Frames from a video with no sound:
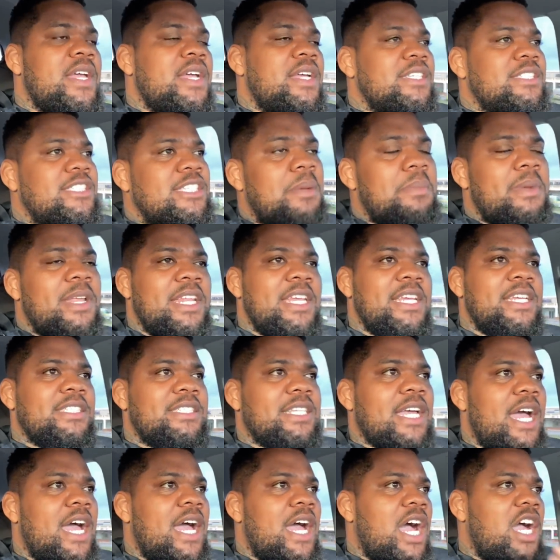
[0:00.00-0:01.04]
some of these
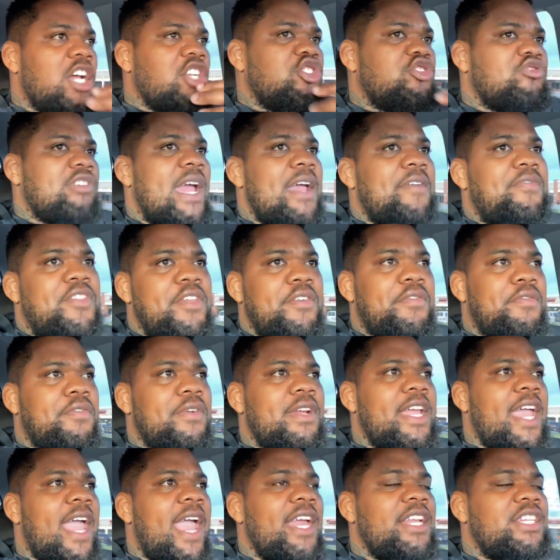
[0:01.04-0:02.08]
undrafted
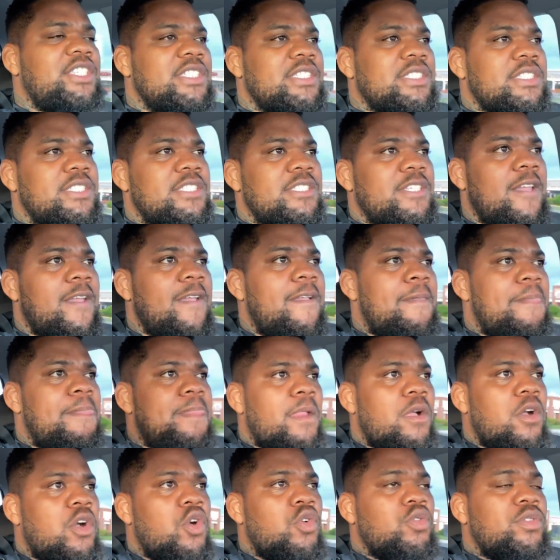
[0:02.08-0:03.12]
free agents
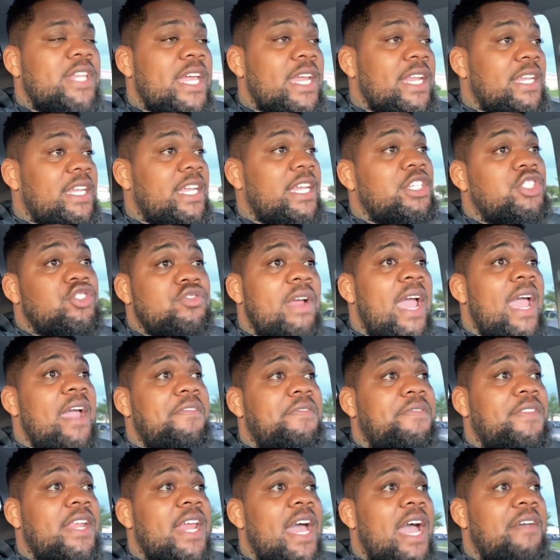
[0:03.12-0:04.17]
who didn't get
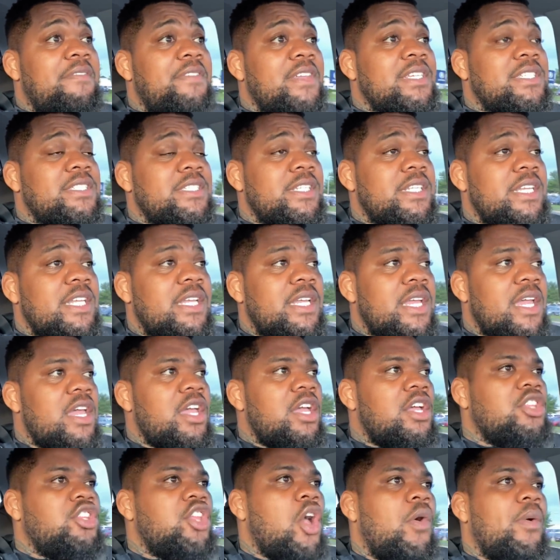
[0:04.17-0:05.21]
drafted, obviously,
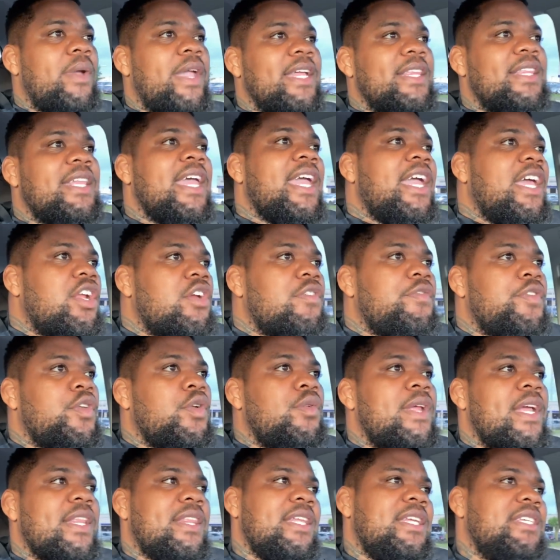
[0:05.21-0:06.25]
don't get the interview
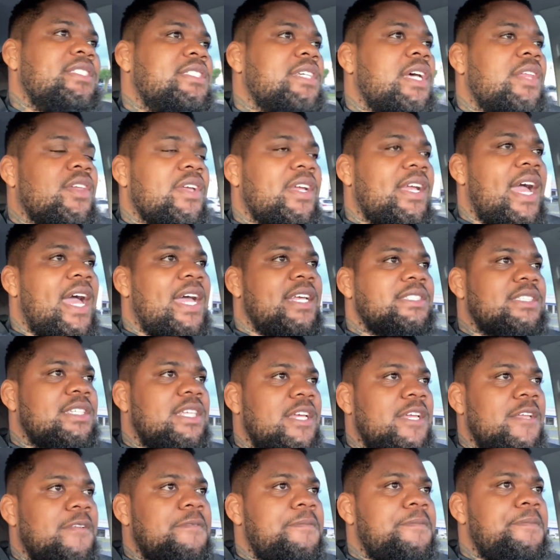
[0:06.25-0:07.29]
that these other guys
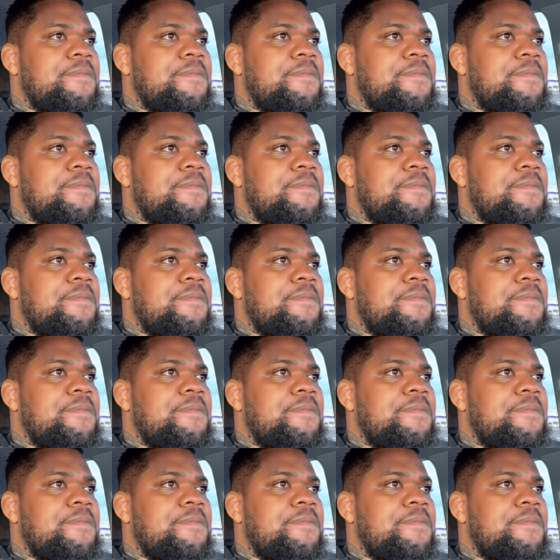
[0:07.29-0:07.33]
get.